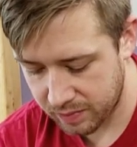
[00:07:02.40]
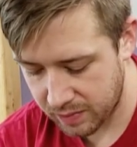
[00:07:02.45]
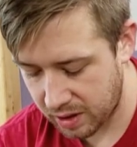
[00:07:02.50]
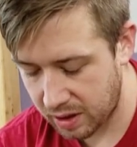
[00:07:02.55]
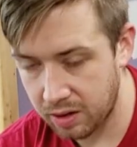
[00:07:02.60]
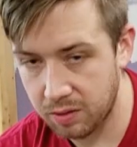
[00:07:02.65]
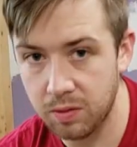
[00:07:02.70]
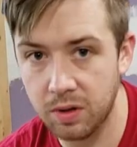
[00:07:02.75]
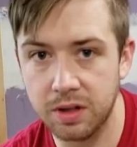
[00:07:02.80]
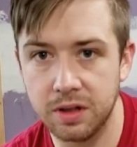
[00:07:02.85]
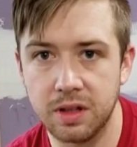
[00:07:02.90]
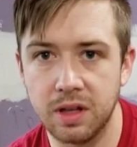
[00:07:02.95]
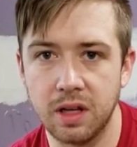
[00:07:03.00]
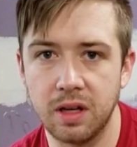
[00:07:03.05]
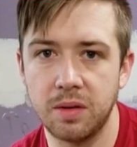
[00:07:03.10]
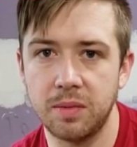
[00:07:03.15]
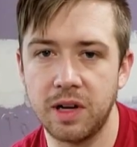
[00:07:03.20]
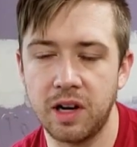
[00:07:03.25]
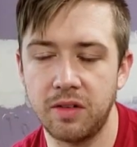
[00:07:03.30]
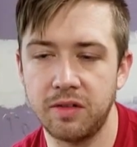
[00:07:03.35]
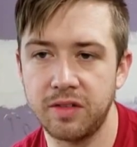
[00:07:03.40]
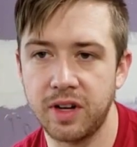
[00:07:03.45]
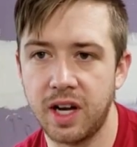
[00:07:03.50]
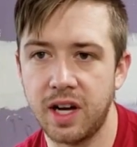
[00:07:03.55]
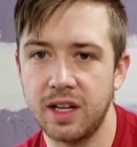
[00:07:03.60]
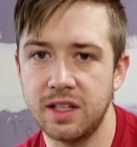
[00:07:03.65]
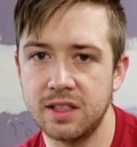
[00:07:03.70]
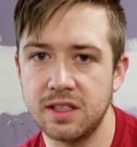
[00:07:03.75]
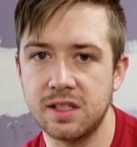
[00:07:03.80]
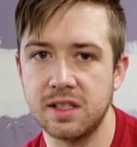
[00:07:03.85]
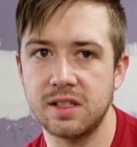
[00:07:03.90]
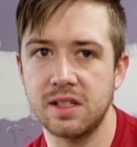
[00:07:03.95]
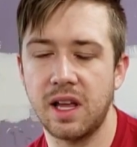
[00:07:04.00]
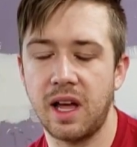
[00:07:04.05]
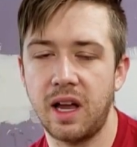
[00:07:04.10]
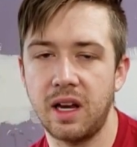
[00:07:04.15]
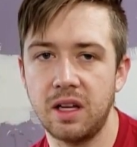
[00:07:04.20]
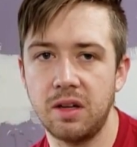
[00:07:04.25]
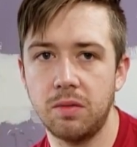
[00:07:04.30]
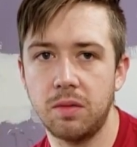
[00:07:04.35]
And one thing about vines,
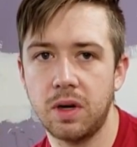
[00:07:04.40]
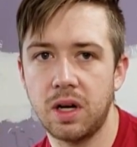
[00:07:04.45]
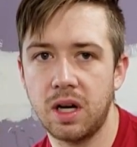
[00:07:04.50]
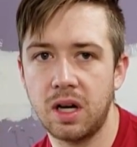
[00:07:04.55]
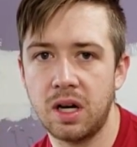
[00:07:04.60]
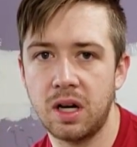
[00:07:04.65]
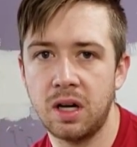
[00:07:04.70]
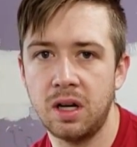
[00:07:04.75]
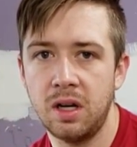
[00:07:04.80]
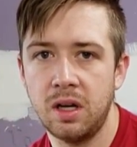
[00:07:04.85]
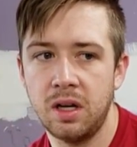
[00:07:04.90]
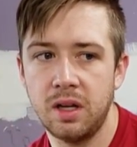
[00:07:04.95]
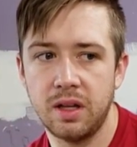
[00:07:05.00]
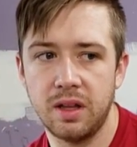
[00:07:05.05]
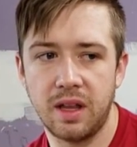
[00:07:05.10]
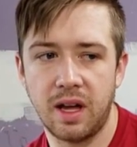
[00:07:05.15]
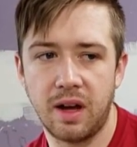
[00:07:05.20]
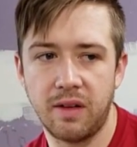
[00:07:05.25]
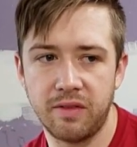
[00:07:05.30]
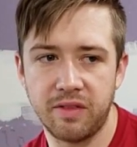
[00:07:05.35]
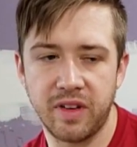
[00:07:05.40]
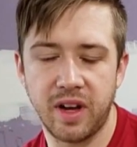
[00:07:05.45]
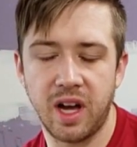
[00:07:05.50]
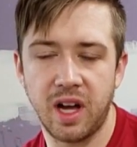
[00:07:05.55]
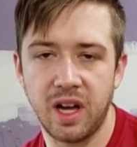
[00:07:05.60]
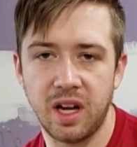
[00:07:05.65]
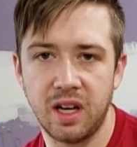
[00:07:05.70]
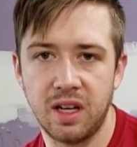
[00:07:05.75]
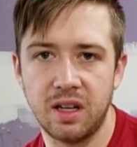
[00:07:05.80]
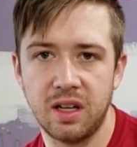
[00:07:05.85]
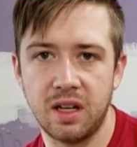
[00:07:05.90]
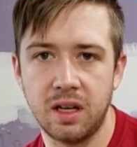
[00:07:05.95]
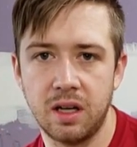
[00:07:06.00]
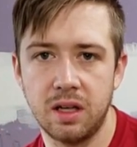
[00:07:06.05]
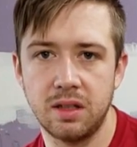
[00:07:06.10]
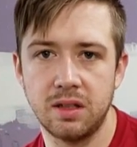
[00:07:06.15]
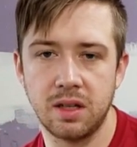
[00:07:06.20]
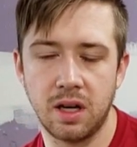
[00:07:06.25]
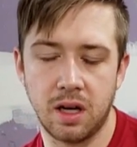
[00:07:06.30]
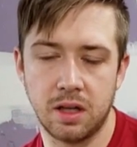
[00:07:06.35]
anywhere that vine
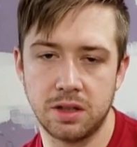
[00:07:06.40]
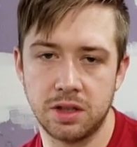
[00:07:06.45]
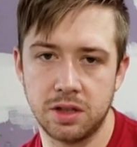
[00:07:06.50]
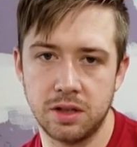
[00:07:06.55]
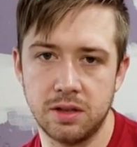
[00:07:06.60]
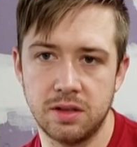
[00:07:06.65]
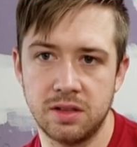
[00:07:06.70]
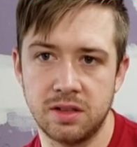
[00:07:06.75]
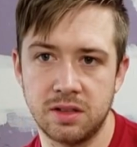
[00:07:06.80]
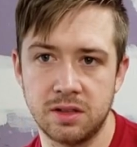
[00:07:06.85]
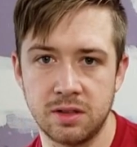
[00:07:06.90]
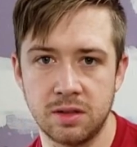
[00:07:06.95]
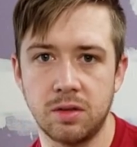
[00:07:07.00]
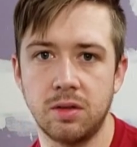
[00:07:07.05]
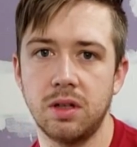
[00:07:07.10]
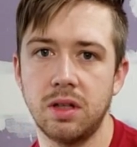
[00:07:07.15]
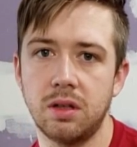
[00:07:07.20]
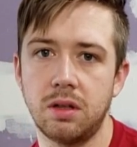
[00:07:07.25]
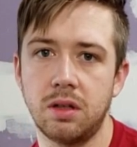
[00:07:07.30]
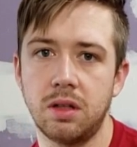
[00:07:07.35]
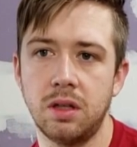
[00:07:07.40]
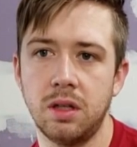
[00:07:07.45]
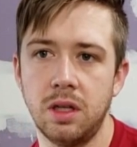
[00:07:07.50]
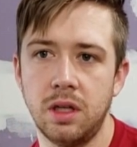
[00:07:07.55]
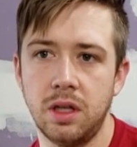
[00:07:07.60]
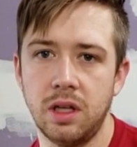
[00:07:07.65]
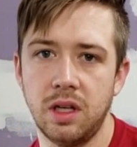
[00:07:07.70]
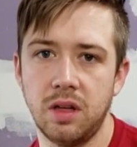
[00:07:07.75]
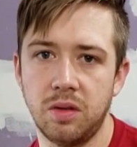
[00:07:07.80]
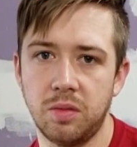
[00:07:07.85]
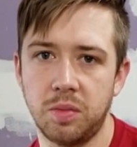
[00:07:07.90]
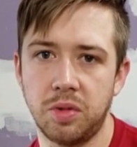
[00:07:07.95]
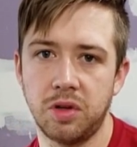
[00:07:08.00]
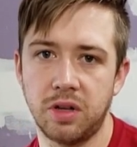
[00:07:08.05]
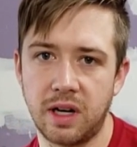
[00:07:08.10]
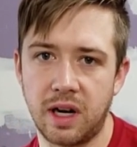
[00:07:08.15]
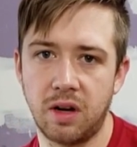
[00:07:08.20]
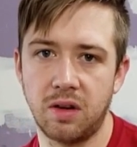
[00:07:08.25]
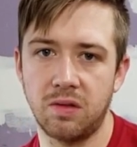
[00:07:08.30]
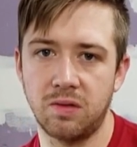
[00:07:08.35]
touches soil, it'll put
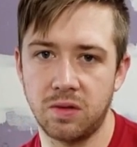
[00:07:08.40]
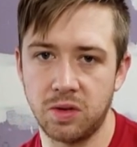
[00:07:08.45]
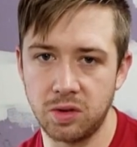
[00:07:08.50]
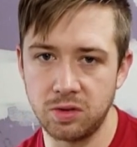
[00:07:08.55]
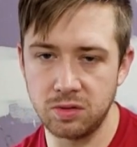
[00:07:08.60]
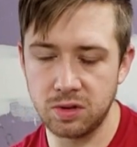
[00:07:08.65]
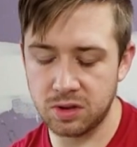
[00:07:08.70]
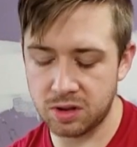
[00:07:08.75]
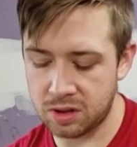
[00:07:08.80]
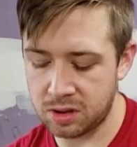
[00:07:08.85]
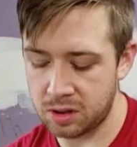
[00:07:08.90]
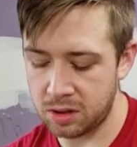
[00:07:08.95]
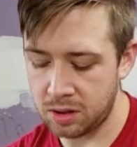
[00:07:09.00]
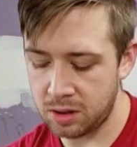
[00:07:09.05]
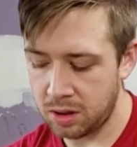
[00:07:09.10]
out roots.